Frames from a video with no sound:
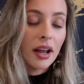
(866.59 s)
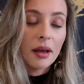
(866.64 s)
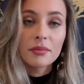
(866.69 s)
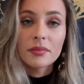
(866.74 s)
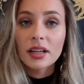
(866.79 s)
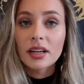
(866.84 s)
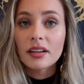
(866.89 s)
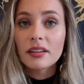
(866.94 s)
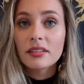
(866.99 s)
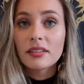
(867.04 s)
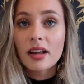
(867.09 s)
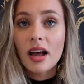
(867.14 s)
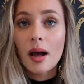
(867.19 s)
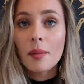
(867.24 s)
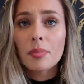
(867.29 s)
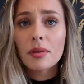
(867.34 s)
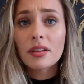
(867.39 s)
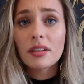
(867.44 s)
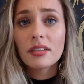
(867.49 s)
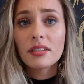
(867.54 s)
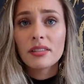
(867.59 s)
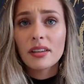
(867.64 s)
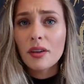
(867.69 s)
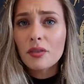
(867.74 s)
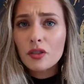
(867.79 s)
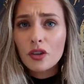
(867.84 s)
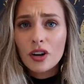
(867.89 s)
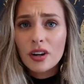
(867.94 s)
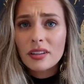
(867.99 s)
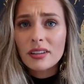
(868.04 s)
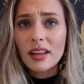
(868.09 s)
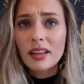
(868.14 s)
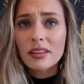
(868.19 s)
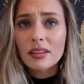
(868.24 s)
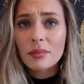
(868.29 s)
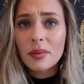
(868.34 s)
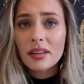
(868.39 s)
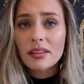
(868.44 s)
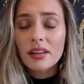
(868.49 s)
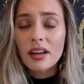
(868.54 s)
I'm gonna stop
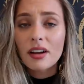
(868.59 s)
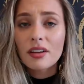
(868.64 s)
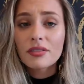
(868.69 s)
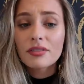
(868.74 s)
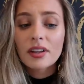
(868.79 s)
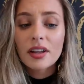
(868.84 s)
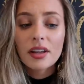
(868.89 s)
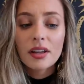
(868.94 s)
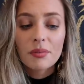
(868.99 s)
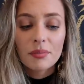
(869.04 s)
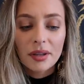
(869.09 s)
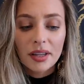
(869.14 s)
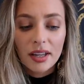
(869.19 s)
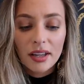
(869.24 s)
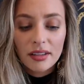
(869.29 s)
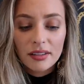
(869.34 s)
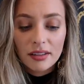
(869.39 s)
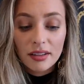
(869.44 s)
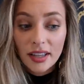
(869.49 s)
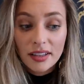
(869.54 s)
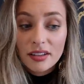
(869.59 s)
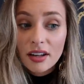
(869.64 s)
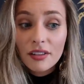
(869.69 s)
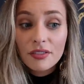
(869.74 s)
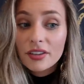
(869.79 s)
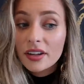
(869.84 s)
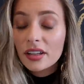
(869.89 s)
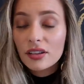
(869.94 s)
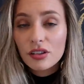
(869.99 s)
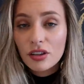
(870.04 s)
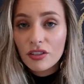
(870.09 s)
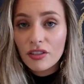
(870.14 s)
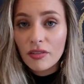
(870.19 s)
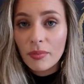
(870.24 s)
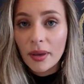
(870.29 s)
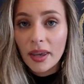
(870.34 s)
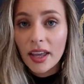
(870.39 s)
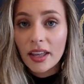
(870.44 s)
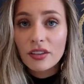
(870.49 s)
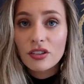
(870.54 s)
self-criticizing myself because it's not freaking serving me.